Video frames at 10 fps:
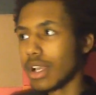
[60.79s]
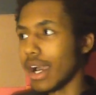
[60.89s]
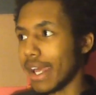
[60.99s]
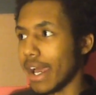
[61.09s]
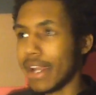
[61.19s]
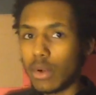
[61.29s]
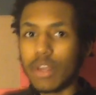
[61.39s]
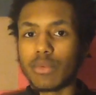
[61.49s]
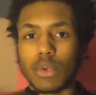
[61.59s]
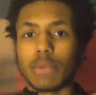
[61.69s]
I don't
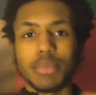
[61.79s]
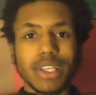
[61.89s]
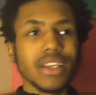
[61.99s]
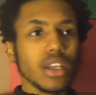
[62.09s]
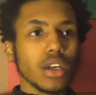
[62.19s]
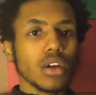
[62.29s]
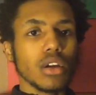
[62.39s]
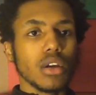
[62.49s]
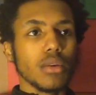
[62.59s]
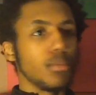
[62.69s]
even want to be here,
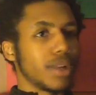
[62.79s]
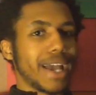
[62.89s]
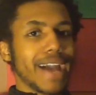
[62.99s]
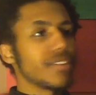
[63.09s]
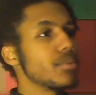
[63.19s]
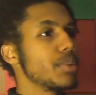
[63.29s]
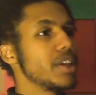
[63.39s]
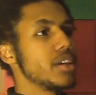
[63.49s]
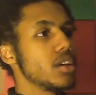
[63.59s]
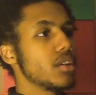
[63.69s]
but I have to be
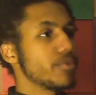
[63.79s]
here